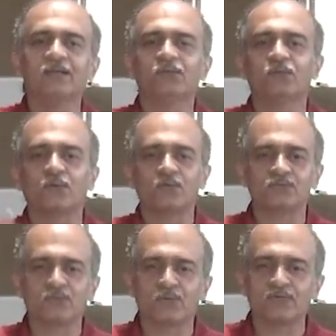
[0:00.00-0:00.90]
you are
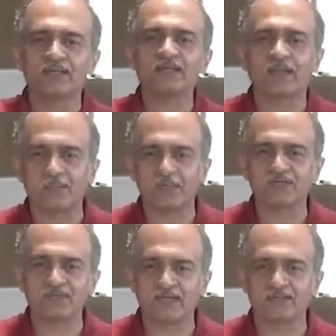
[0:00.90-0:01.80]
also causing climate
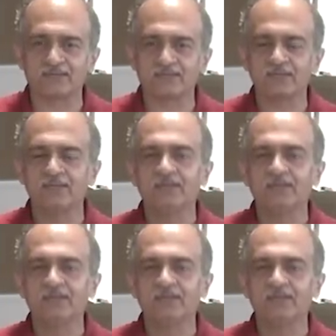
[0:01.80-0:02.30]
change.